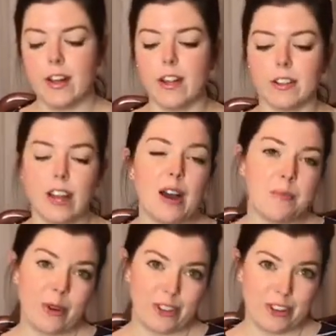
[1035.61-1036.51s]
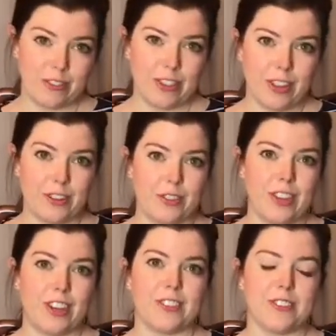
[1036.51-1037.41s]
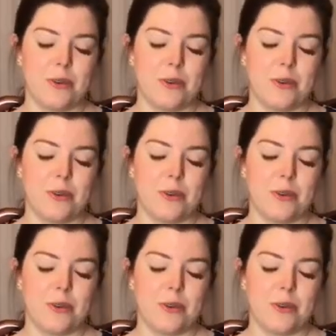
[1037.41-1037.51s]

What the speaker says: a lot more stuffing than you think it's